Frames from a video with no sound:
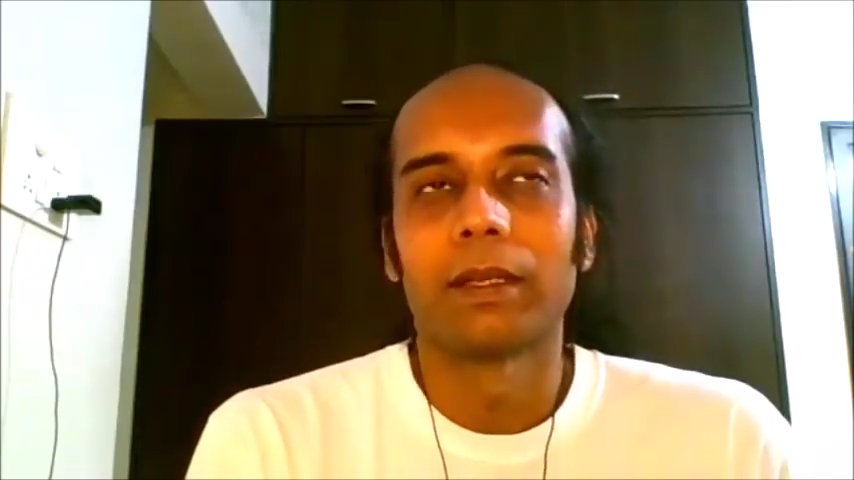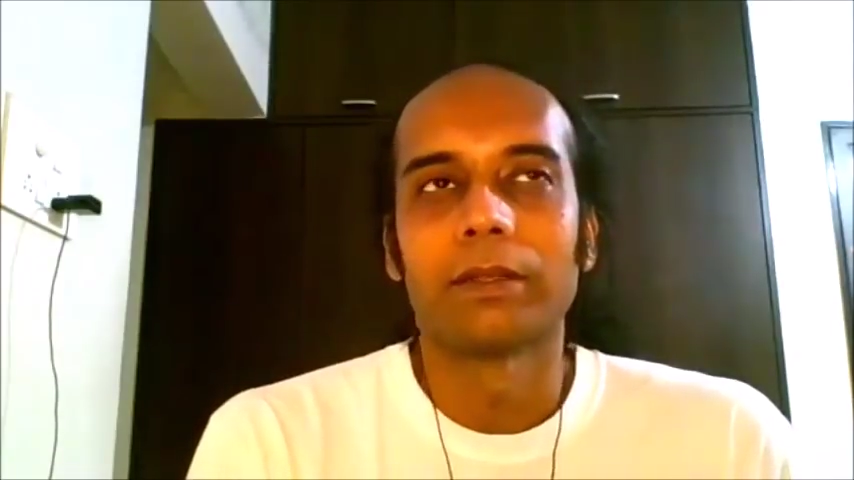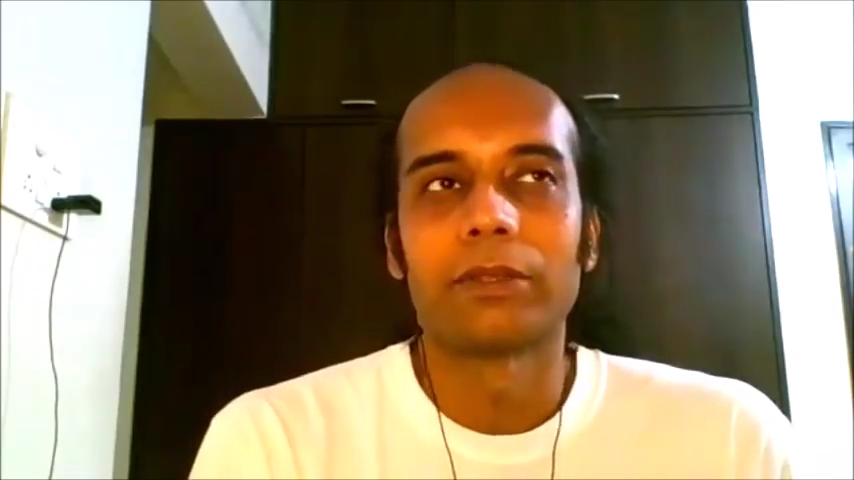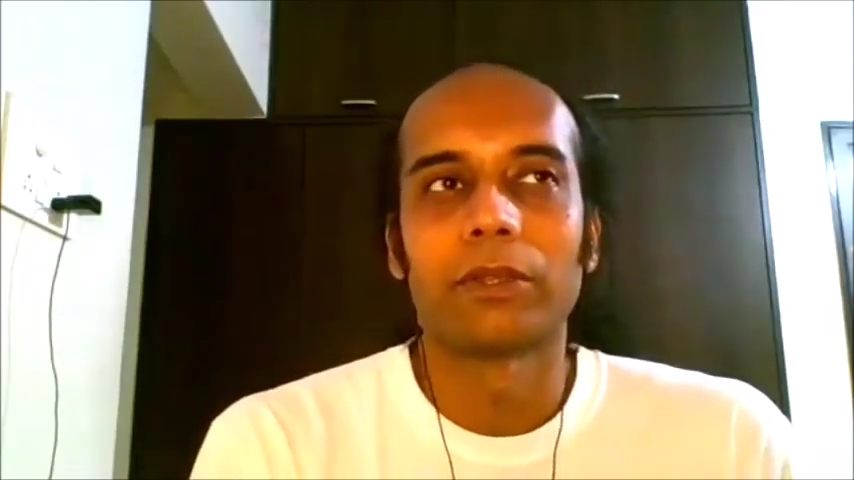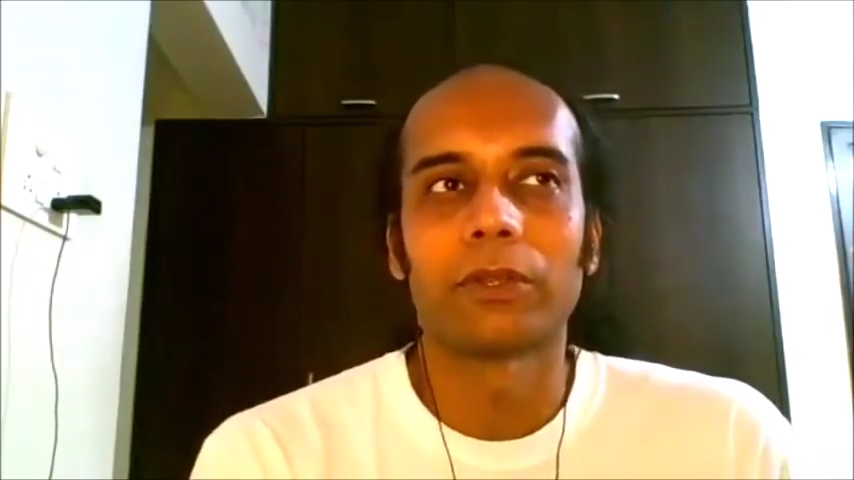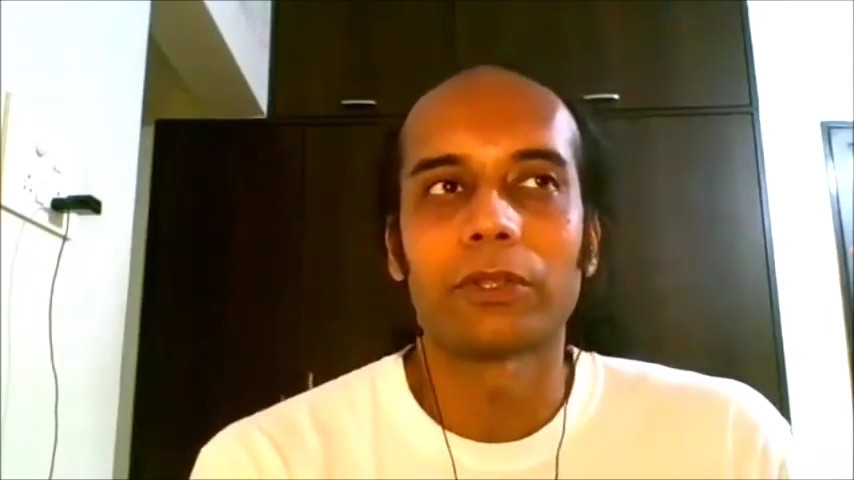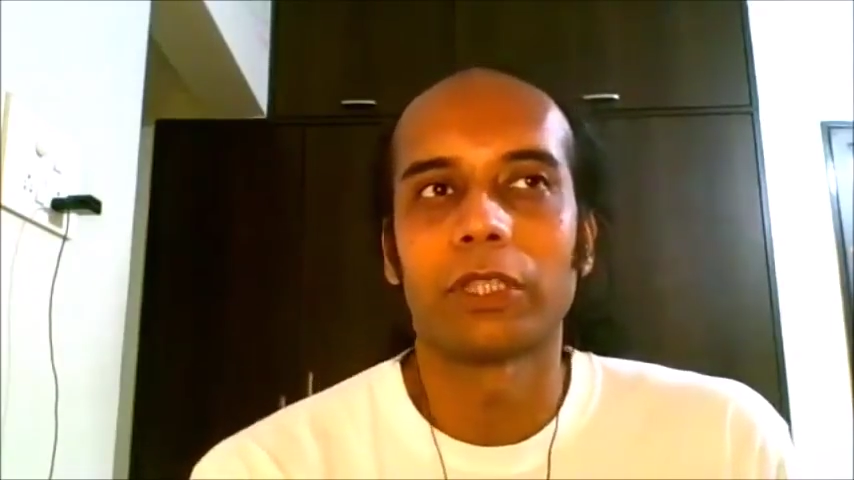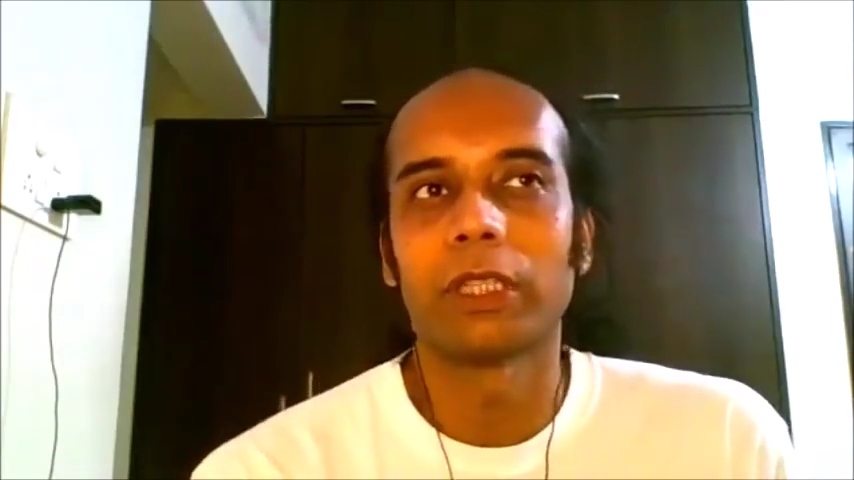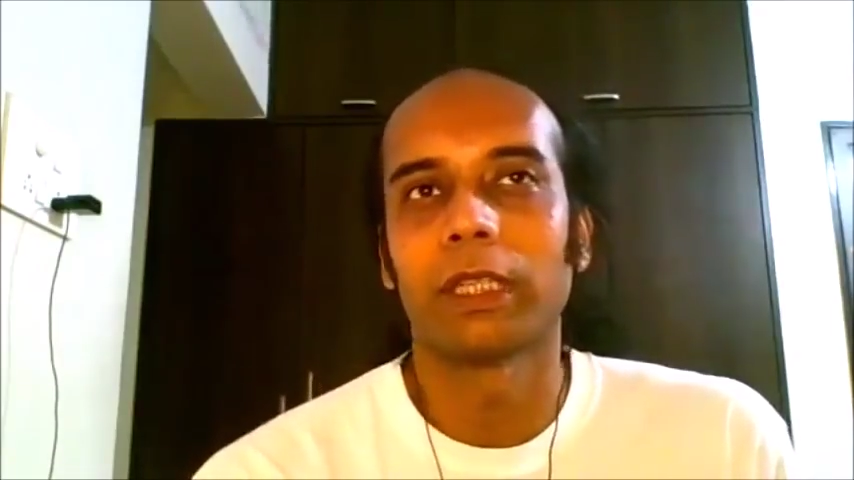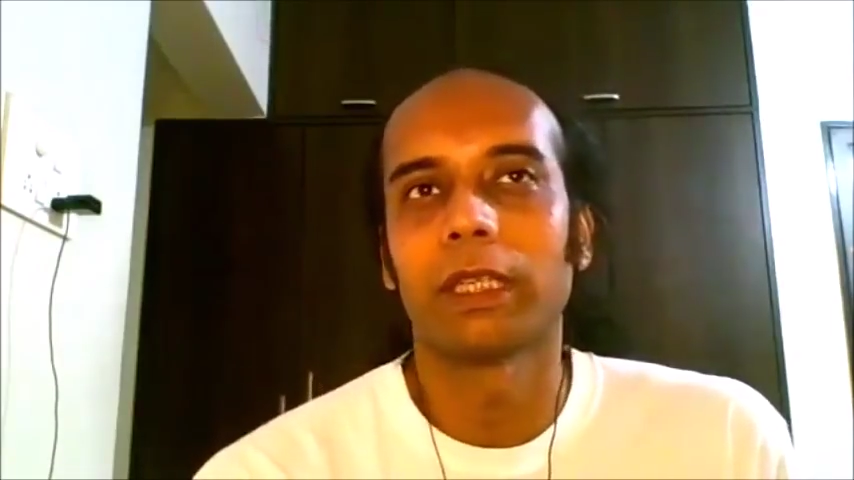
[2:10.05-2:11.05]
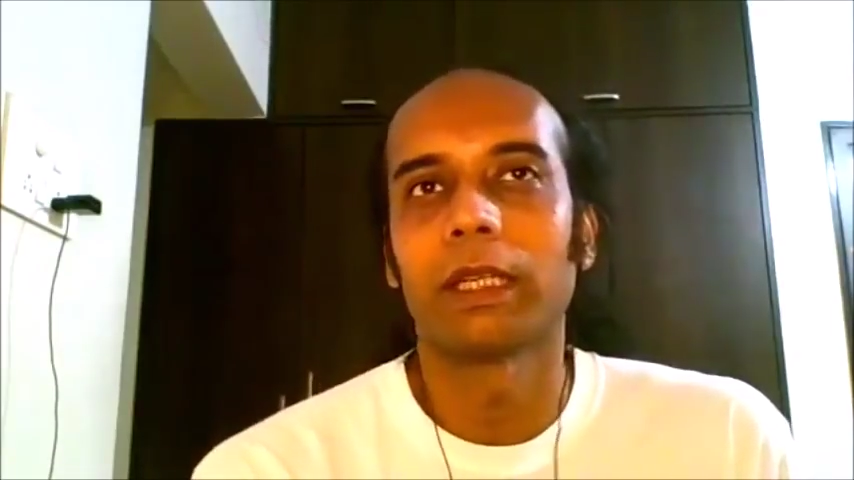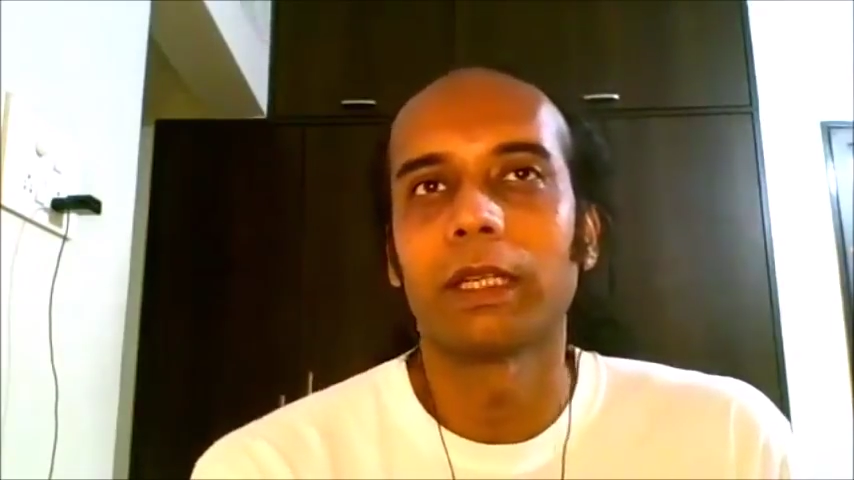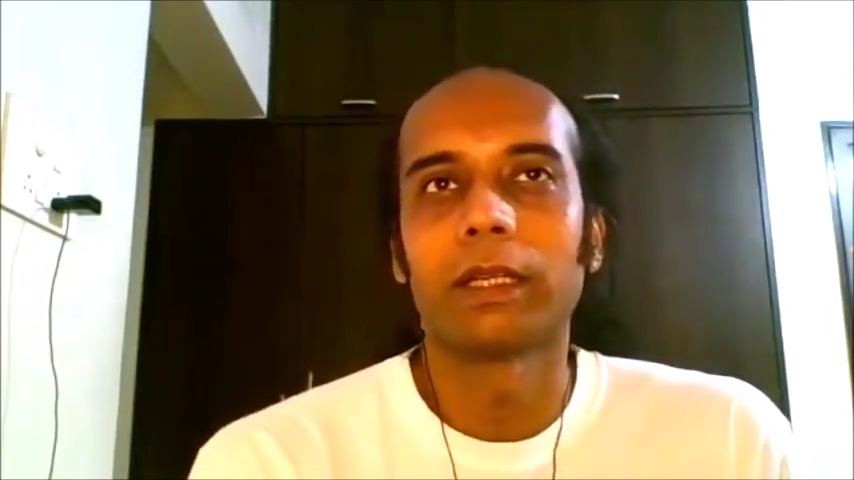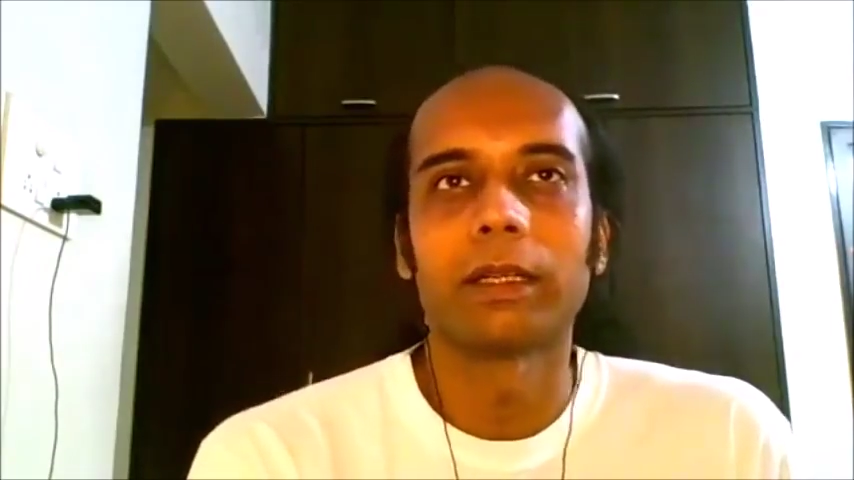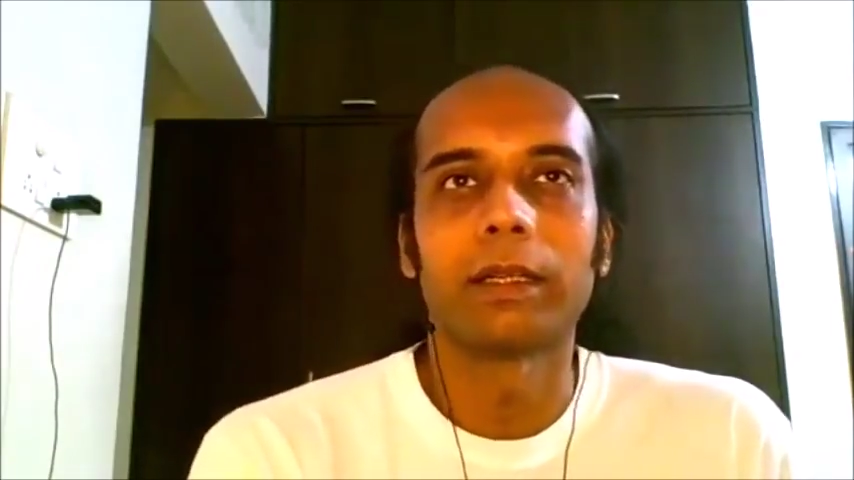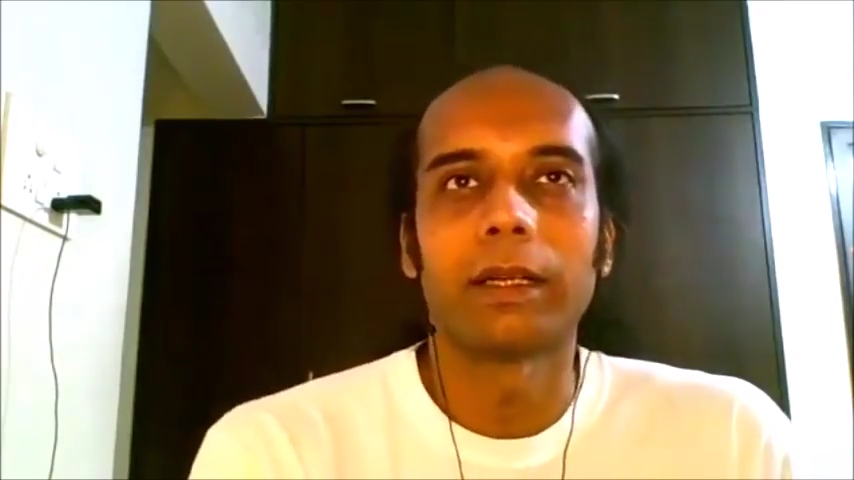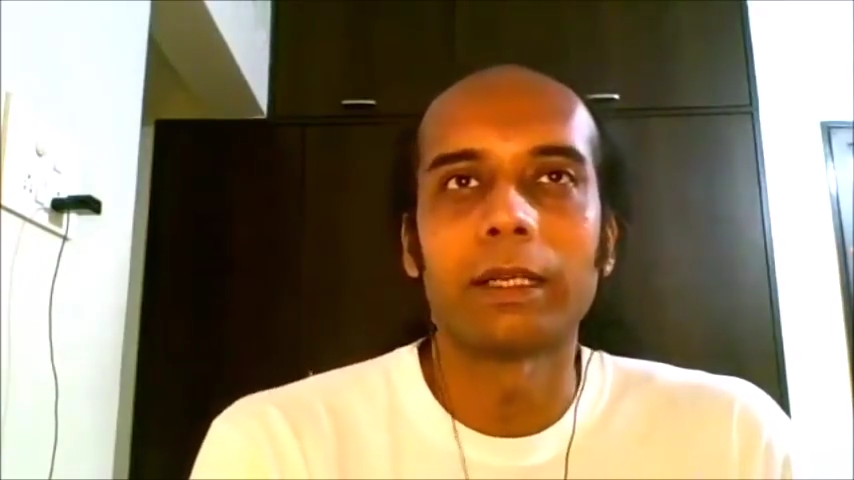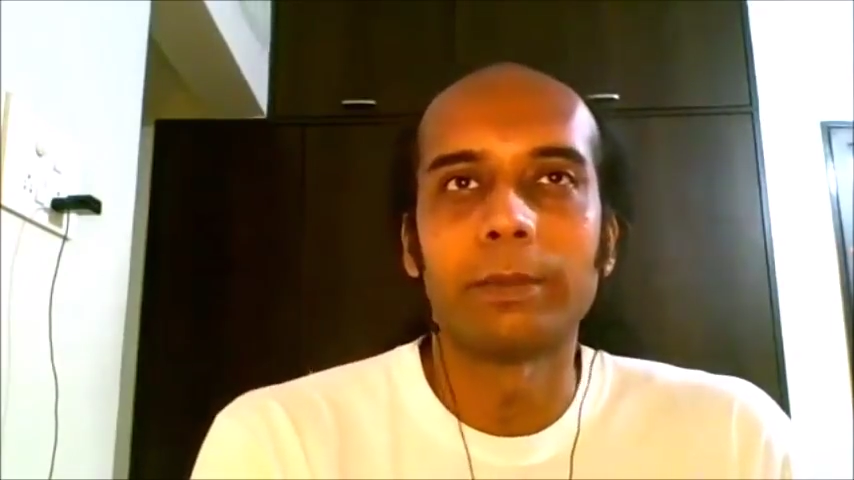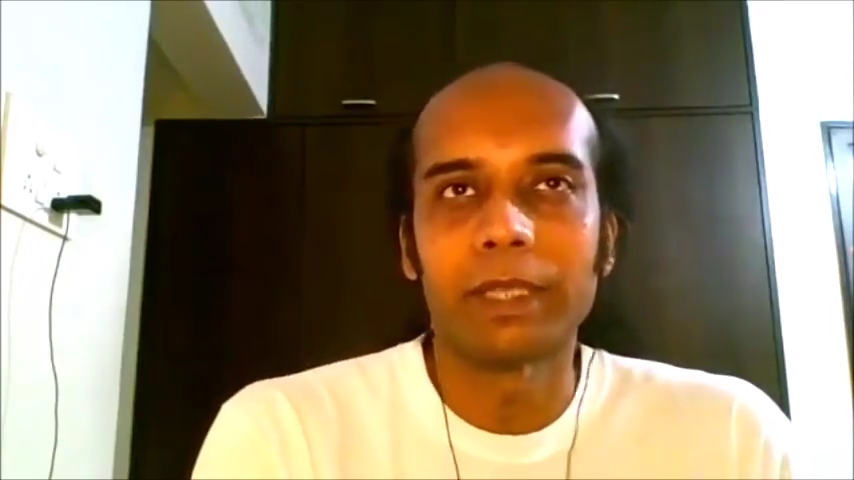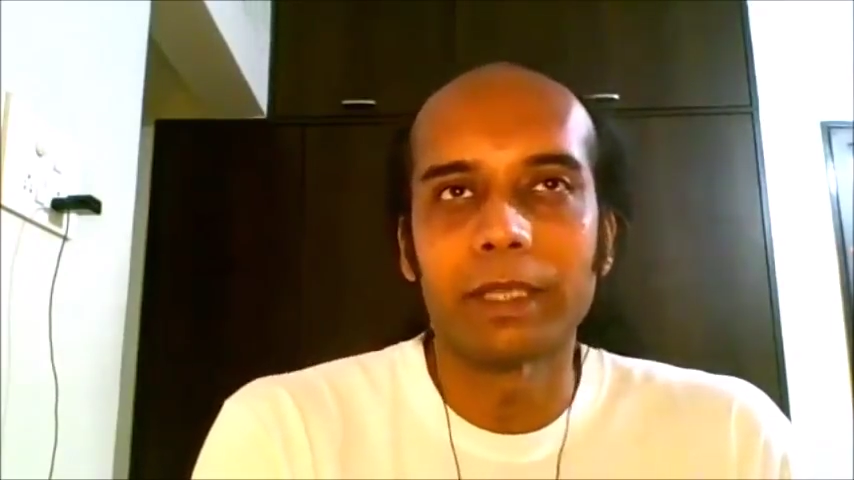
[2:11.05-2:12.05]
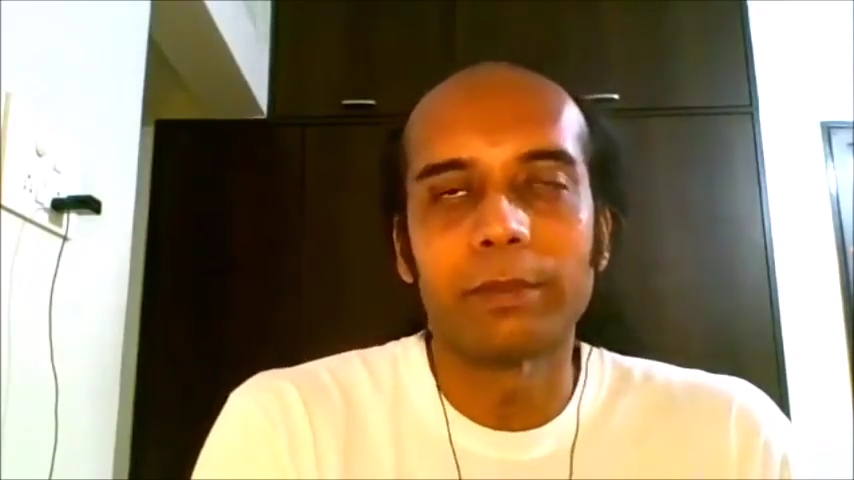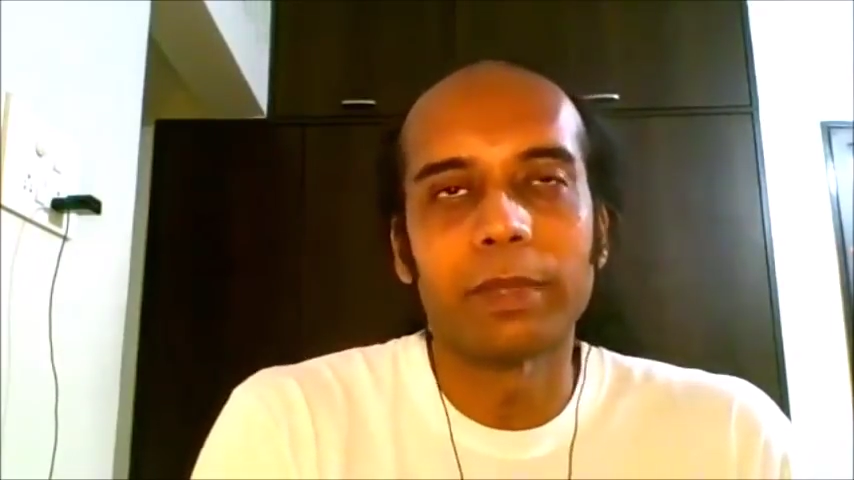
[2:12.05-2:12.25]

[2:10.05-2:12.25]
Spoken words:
So she admitted